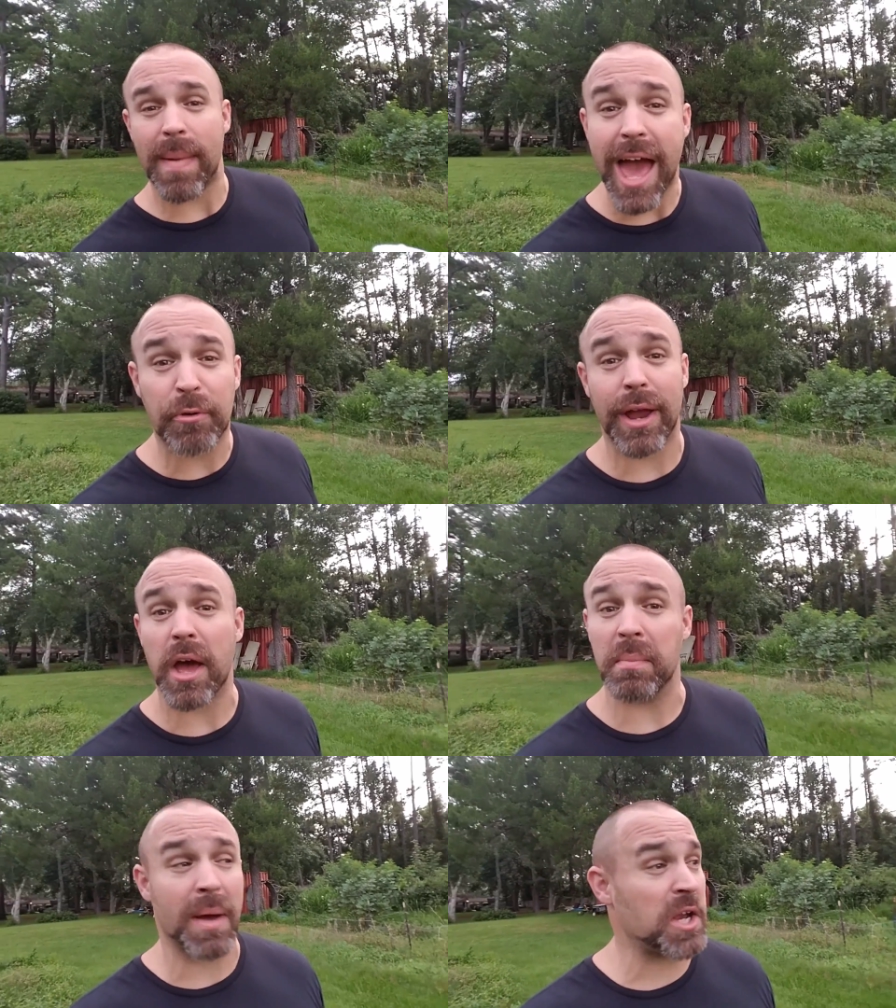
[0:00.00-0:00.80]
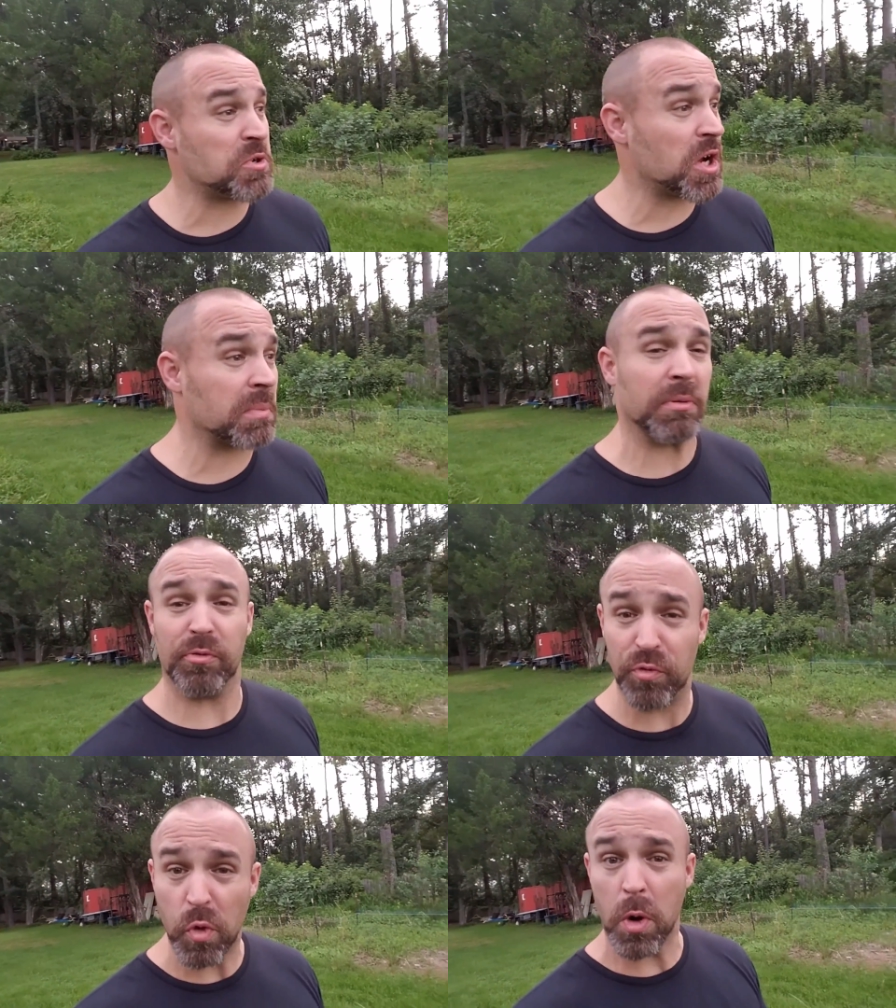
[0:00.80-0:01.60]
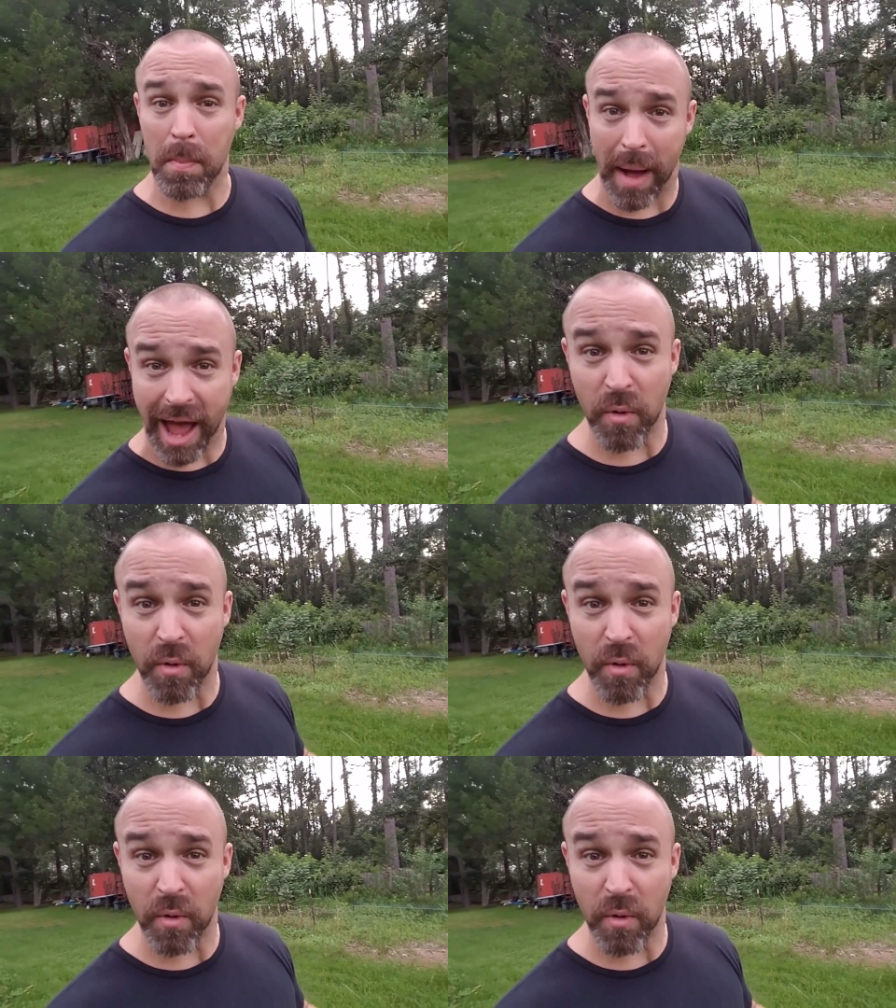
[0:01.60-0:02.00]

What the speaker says: battery out in my truck before my